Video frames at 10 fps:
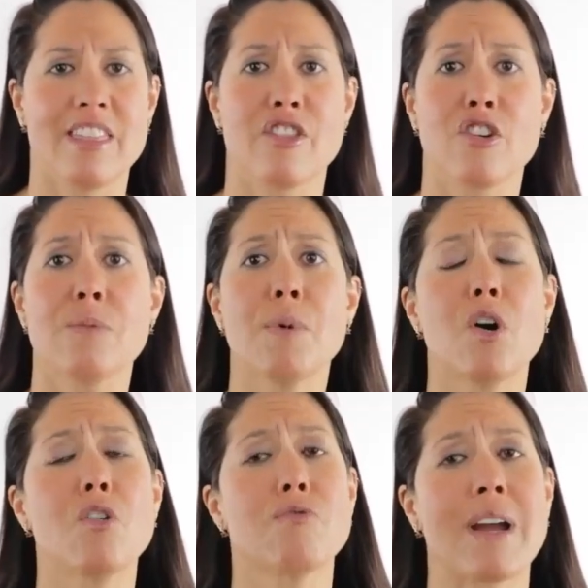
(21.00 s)

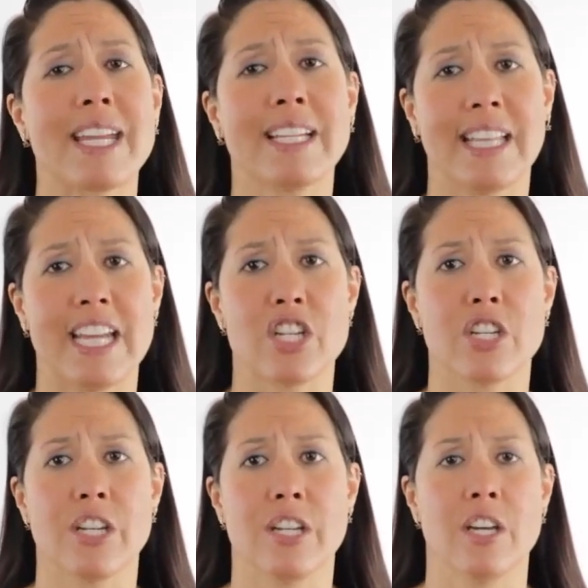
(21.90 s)

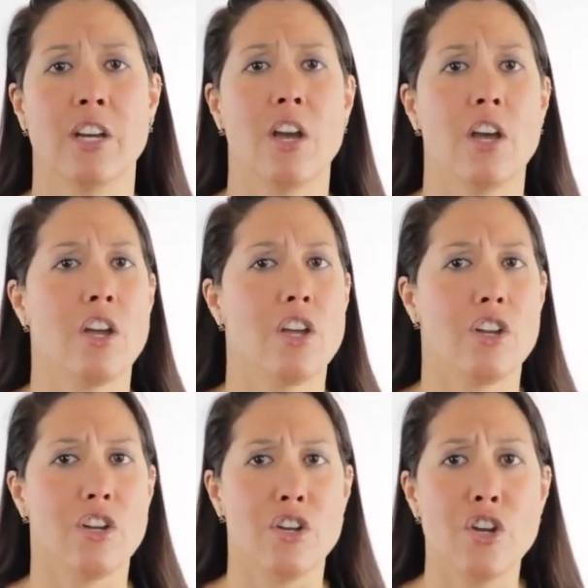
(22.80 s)
thermoregulation,
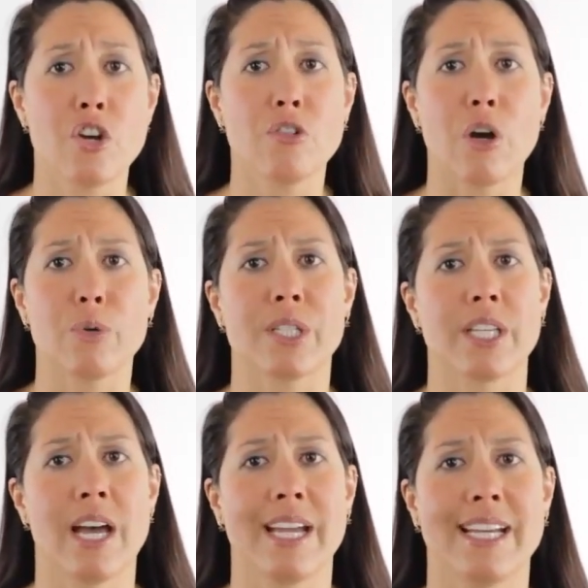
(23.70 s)

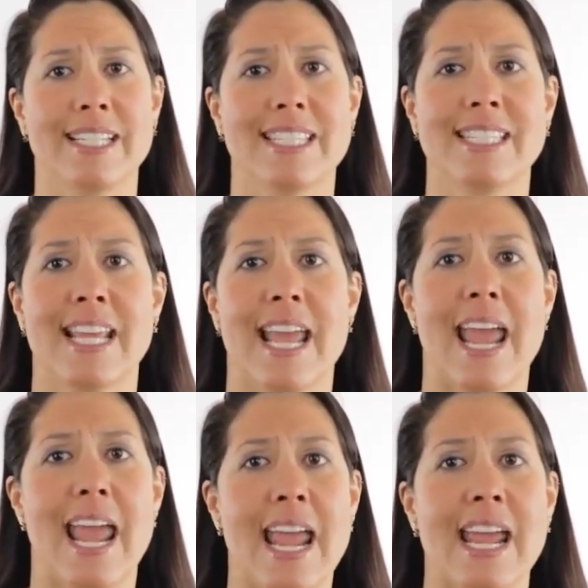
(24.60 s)
neuroscience,
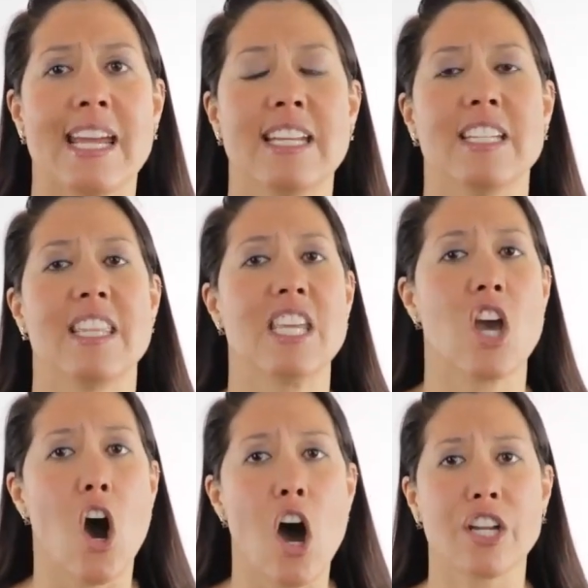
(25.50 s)
and the
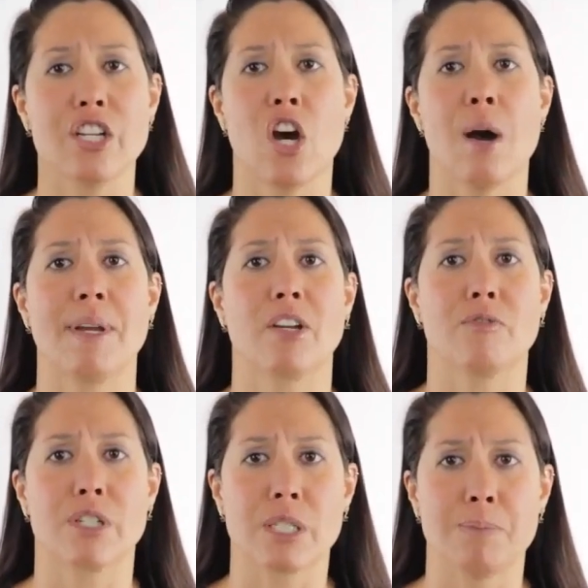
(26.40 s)
autonomic
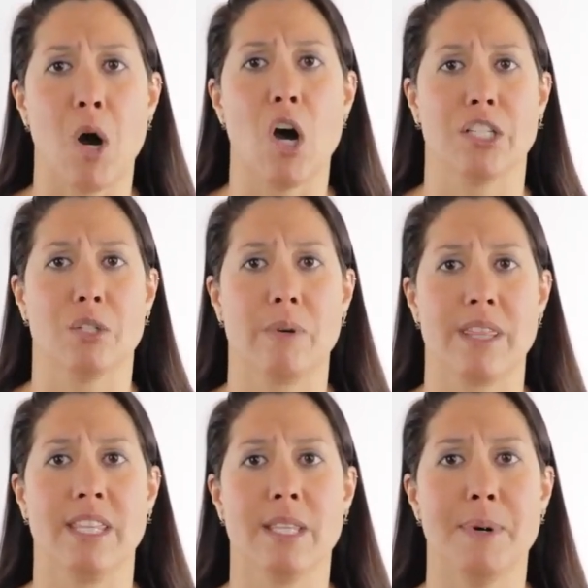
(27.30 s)
response
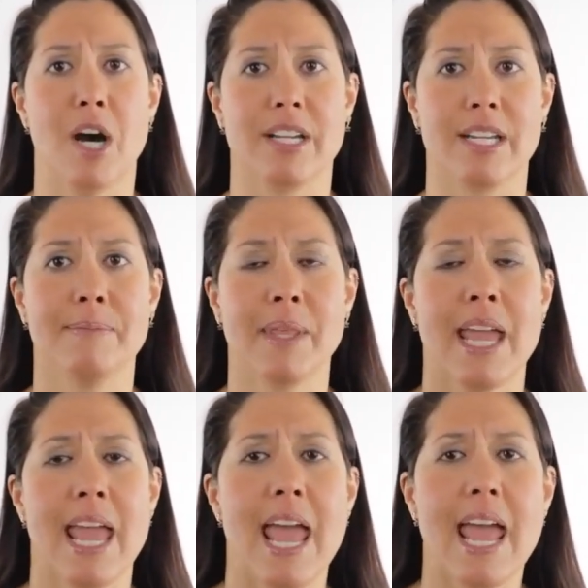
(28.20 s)
within the body.
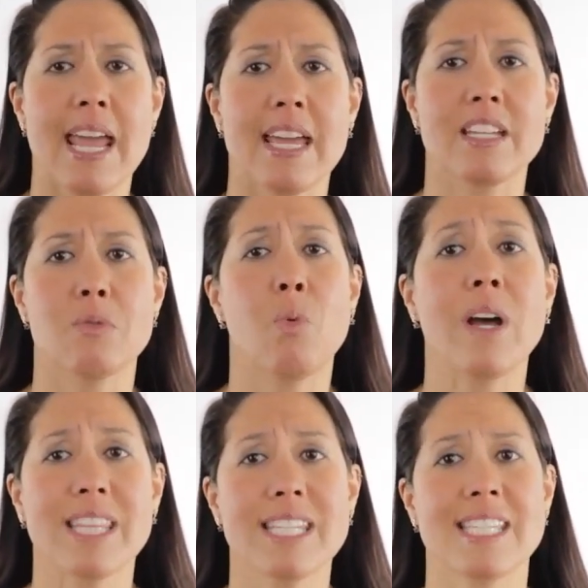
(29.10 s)
And
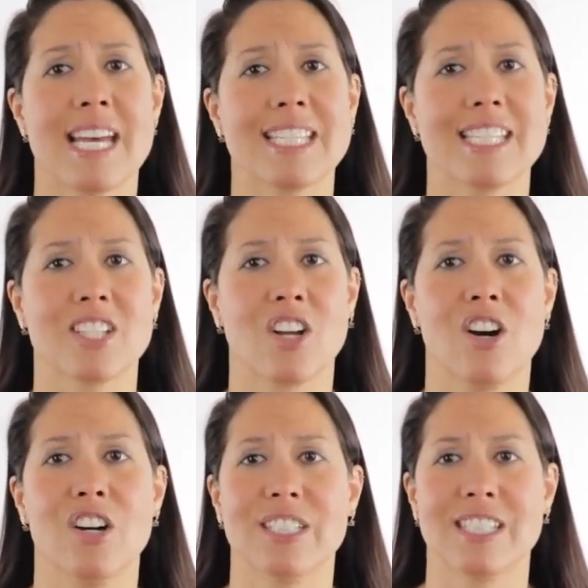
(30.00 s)
what this test is
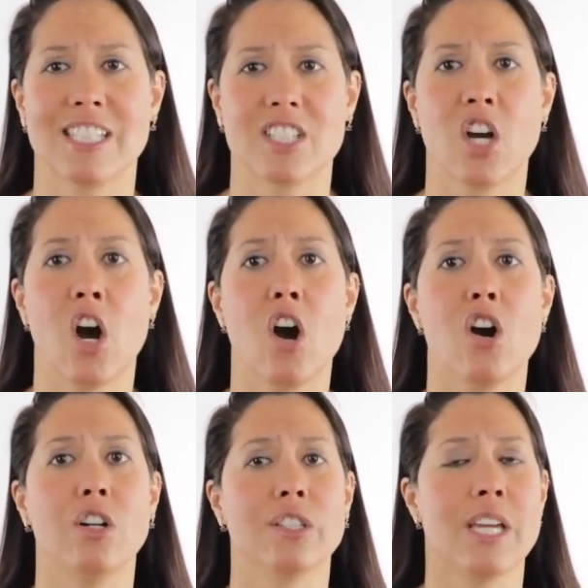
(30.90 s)
called it's
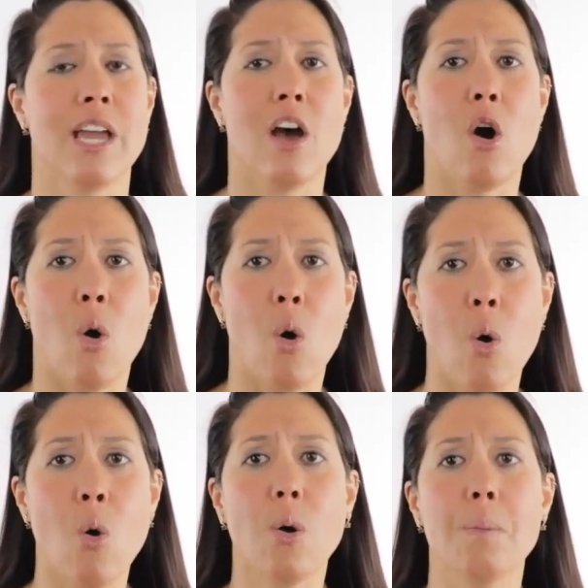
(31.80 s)
called
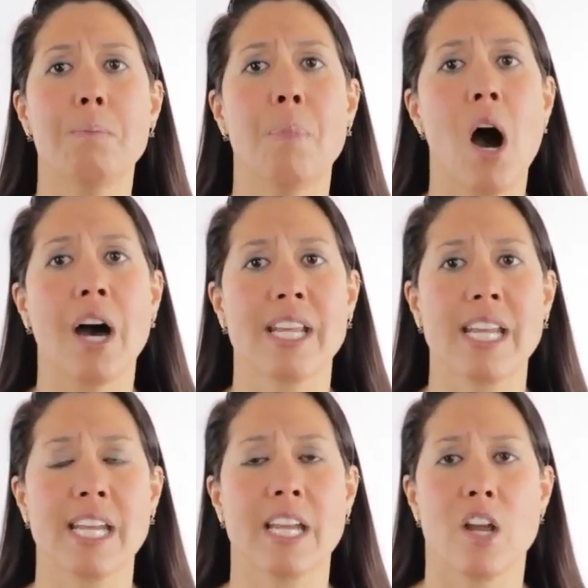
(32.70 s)
whole
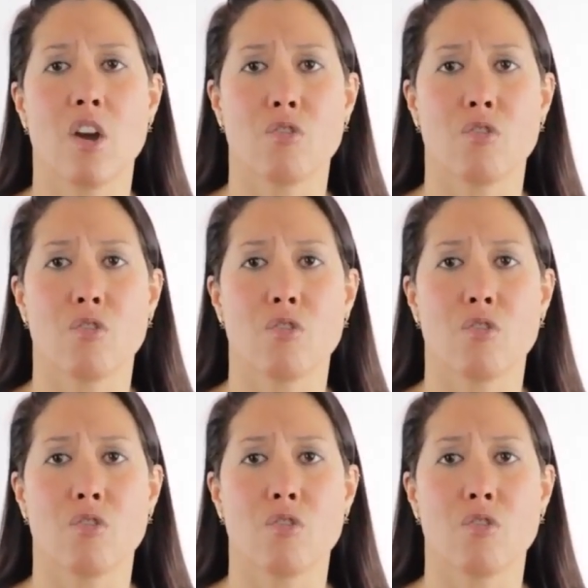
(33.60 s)
body